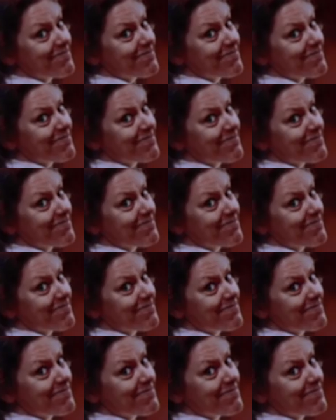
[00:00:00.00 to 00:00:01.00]

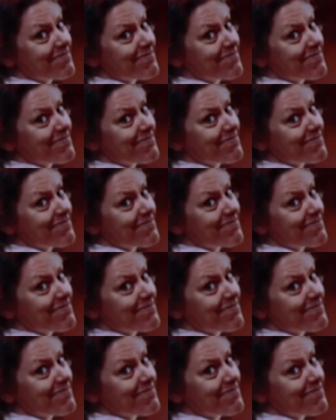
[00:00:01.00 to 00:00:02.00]

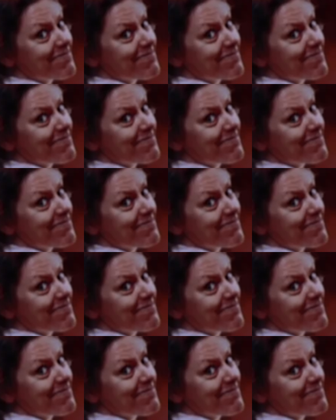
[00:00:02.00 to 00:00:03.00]

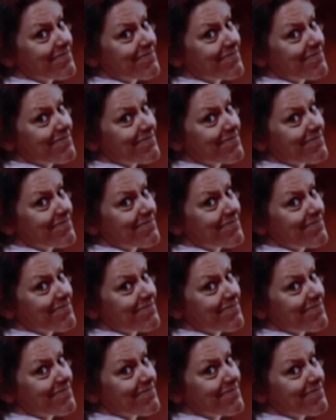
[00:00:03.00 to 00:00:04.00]

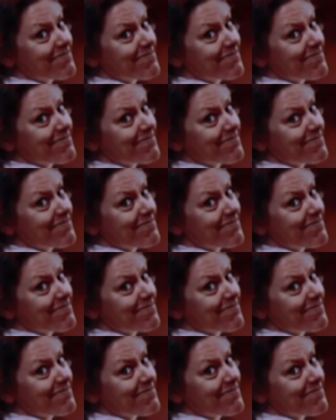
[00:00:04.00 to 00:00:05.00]

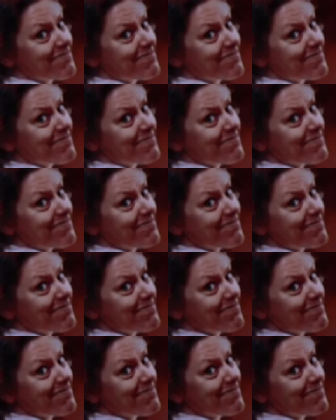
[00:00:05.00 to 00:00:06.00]

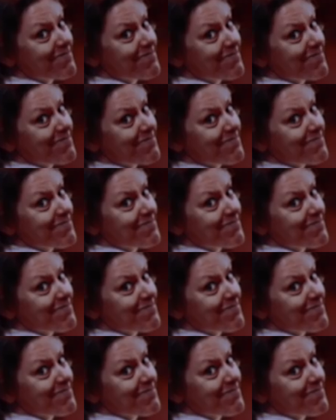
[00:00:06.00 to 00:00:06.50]
No words are spoken by the person on screen.